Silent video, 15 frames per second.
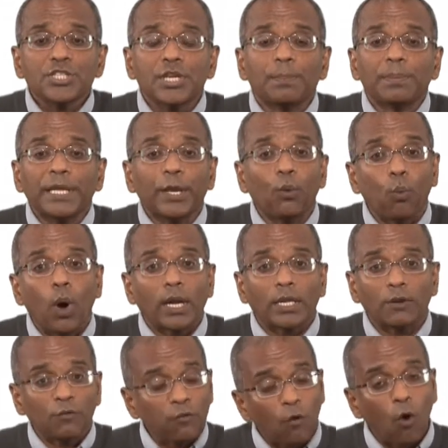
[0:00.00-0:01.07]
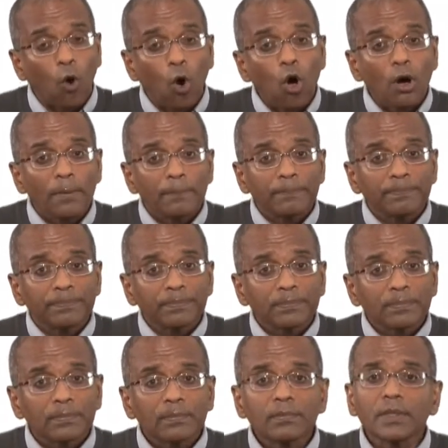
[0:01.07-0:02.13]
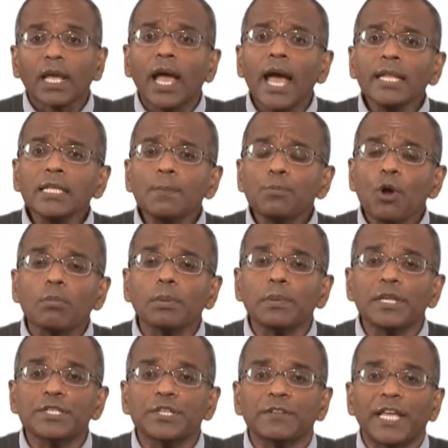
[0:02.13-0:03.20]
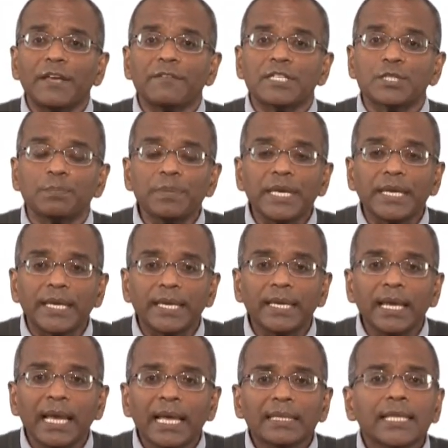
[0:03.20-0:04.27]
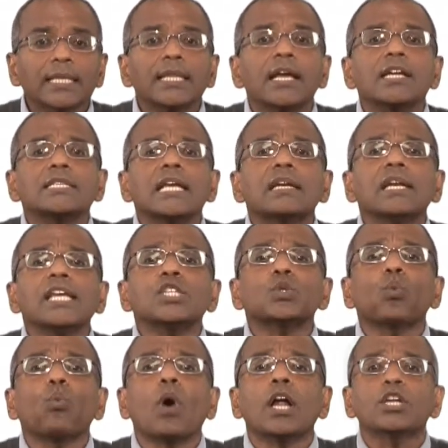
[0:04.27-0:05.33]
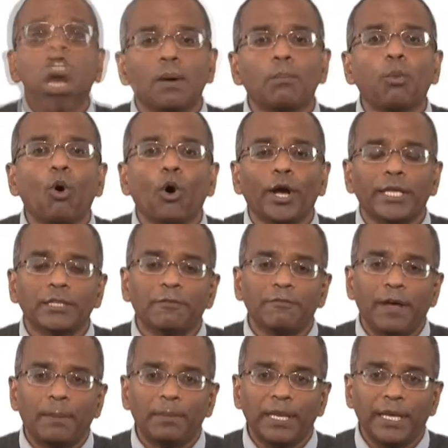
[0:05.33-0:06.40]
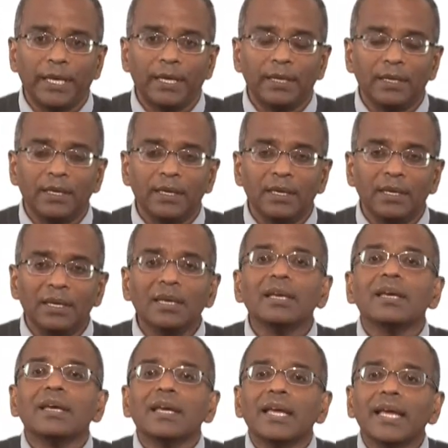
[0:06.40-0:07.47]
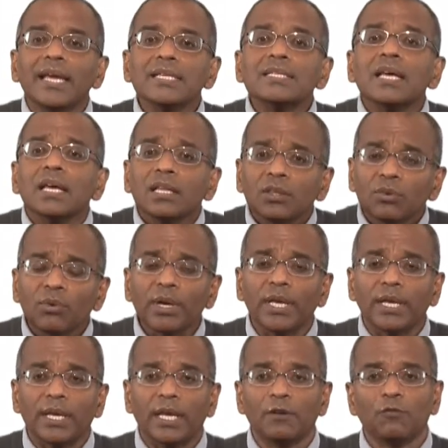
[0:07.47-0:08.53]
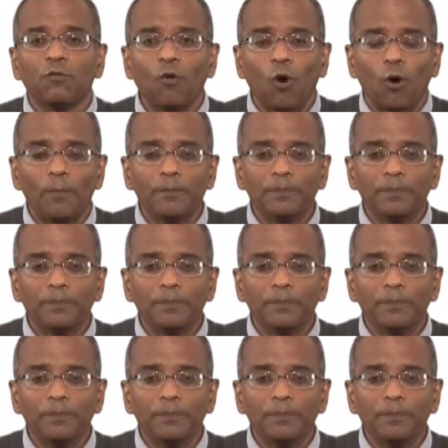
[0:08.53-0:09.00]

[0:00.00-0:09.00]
simply 1 in 4, and the probability of the event B that there is at least one boy in the family is 3 in 4.